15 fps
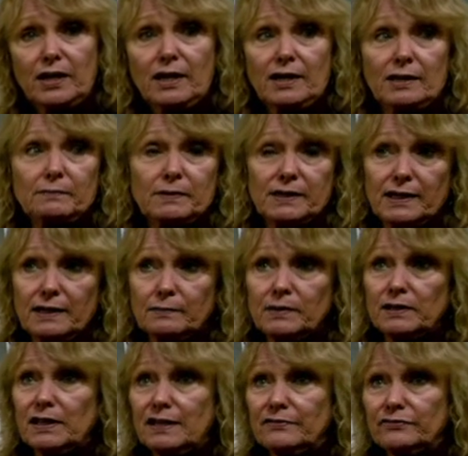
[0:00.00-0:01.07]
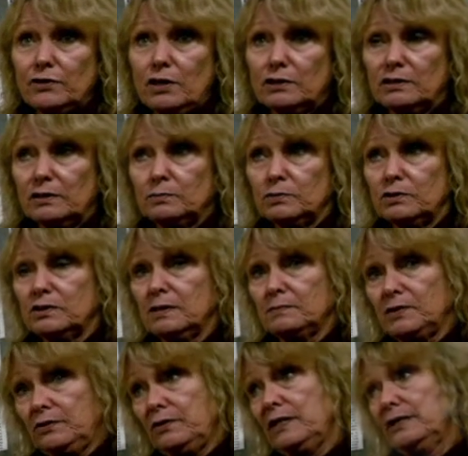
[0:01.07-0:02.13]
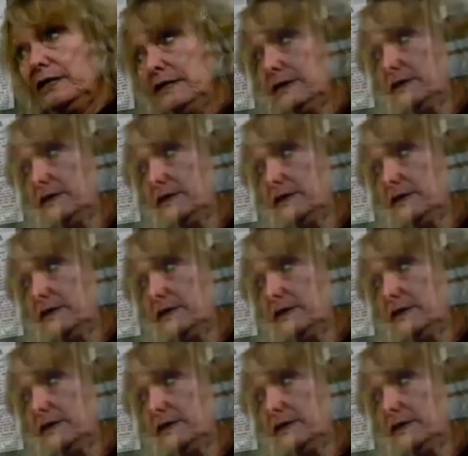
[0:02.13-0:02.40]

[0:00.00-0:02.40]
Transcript: and became a lifelong liberal Democrat, as